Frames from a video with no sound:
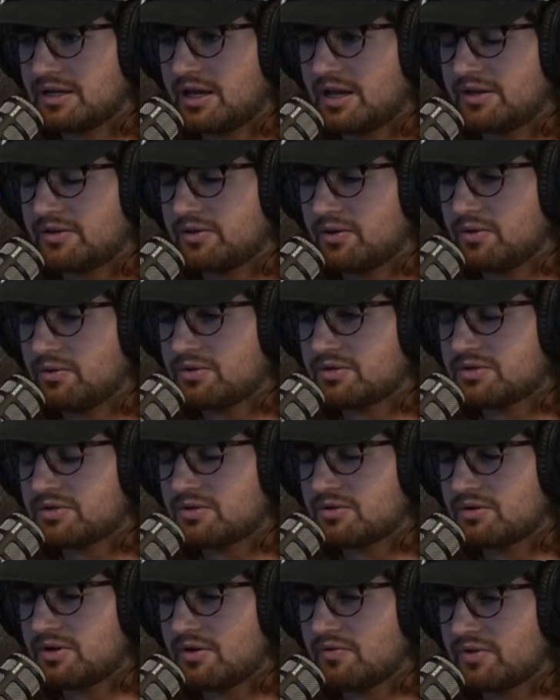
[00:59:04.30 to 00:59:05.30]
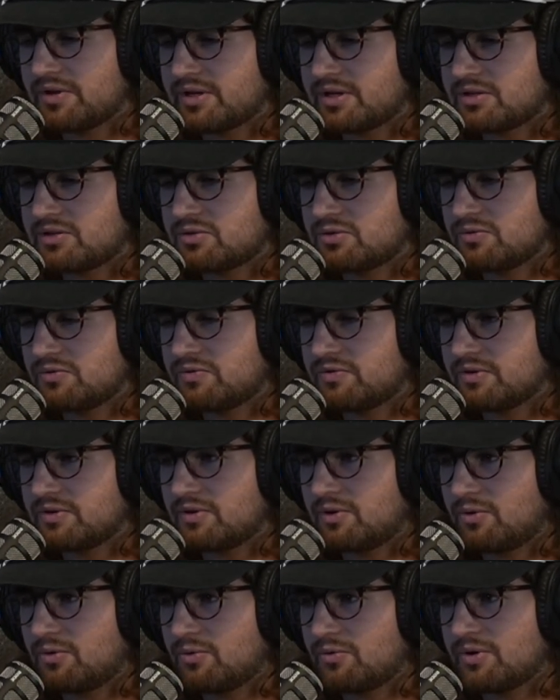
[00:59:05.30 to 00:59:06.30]
Yeah, I noticed, dude. You have like a
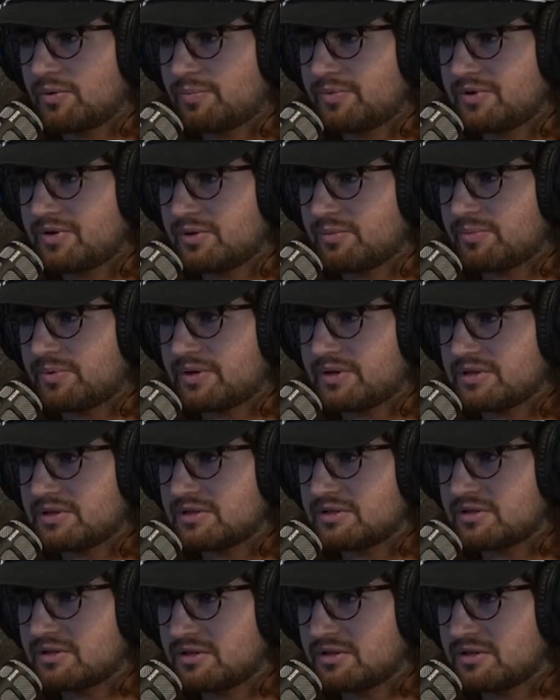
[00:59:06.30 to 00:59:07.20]
2-foot hole rip in your pants.